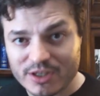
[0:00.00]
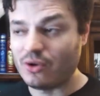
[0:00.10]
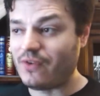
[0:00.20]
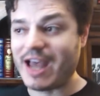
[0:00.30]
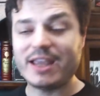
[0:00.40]

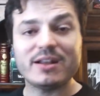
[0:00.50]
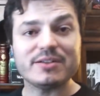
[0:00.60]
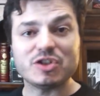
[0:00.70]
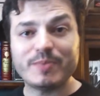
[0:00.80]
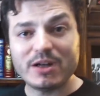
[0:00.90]
So if I get
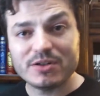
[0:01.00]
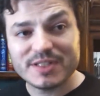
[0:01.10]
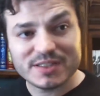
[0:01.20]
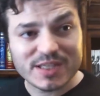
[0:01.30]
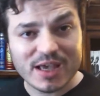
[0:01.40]
a
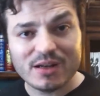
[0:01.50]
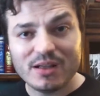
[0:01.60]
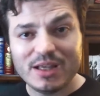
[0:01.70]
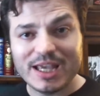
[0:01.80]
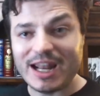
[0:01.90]
conspiracy
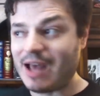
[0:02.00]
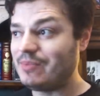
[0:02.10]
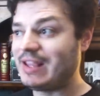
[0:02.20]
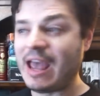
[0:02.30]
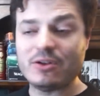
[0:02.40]
set and
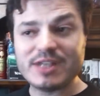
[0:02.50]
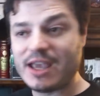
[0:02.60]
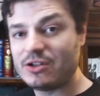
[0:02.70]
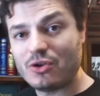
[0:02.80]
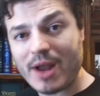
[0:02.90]
I'm down
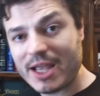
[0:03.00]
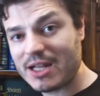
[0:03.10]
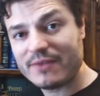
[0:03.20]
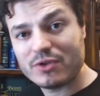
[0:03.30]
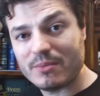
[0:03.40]
10
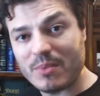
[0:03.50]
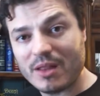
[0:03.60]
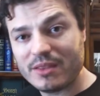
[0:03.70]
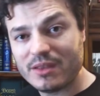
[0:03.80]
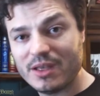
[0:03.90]
grand after a
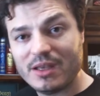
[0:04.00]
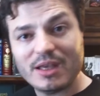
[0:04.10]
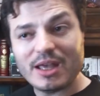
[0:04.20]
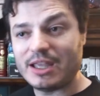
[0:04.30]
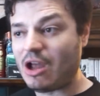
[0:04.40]
month,
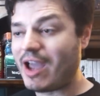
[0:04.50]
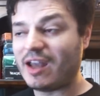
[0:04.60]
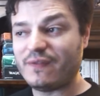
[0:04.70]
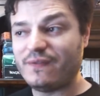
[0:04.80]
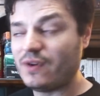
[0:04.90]
you know,
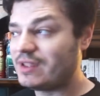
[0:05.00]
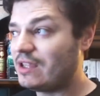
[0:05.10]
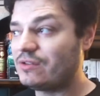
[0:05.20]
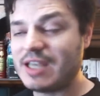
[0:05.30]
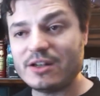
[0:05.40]
I got to flip
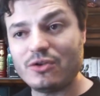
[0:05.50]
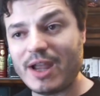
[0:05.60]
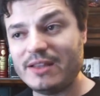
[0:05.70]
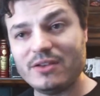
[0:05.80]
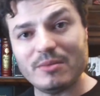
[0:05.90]
the other 10
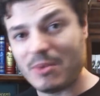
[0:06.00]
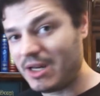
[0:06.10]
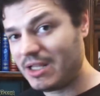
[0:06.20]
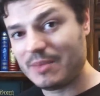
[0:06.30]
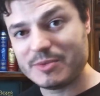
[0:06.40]
grand till the
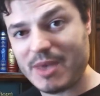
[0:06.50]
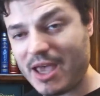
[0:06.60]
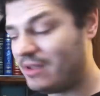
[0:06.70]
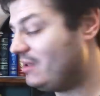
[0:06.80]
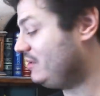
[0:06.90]
money comes
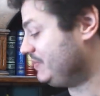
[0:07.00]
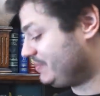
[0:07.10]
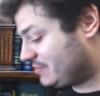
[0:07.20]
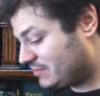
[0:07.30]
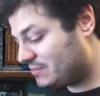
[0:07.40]
back,
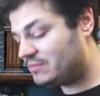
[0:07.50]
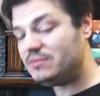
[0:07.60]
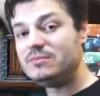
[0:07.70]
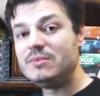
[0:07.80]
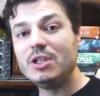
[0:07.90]

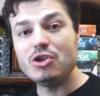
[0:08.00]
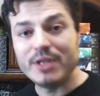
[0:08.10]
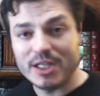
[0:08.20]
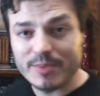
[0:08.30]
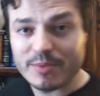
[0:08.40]

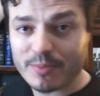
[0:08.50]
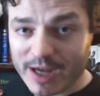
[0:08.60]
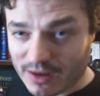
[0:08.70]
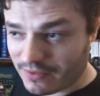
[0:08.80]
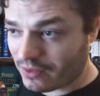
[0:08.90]
you need to be
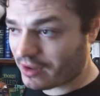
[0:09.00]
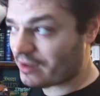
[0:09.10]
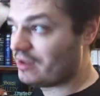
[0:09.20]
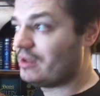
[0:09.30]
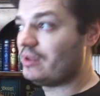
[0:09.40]
prepared for
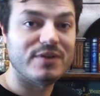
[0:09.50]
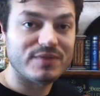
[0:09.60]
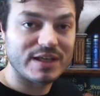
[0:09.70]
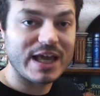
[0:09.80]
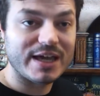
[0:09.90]
it.
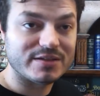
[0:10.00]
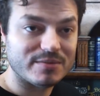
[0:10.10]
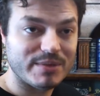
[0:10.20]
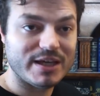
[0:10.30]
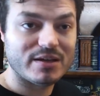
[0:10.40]

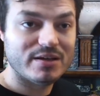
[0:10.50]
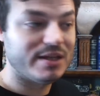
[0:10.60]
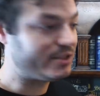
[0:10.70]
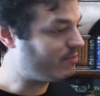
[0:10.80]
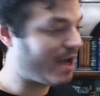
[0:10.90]
50K to me
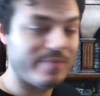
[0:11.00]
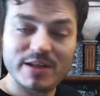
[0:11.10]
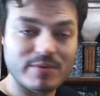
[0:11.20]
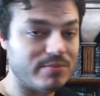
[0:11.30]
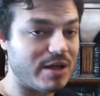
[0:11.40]
is my
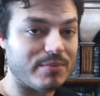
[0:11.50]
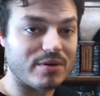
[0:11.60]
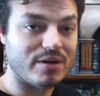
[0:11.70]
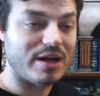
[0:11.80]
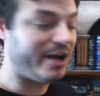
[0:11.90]
minimum
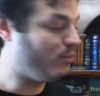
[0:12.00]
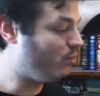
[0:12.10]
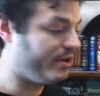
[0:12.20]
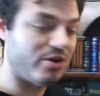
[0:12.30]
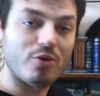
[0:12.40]
number. I
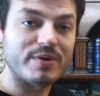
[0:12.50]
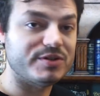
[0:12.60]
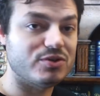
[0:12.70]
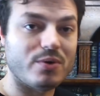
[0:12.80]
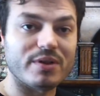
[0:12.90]
wouldn't
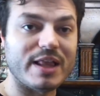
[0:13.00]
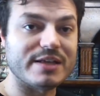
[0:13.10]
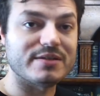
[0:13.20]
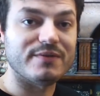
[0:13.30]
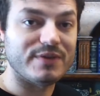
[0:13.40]
open a store with
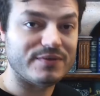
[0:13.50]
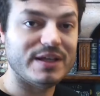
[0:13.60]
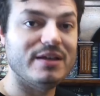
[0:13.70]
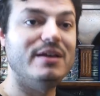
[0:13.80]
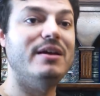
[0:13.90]
less than
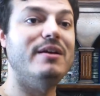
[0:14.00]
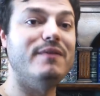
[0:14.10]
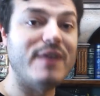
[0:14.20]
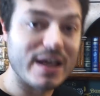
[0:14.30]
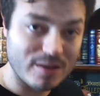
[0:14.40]
50
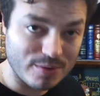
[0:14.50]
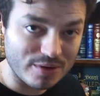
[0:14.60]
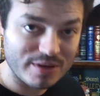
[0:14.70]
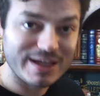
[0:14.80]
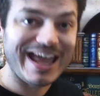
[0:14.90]

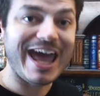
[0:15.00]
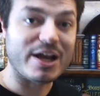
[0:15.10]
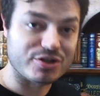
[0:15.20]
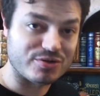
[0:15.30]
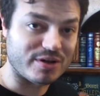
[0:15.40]
available,
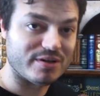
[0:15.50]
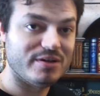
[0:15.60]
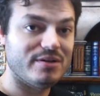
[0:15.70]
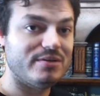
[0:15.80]
extra.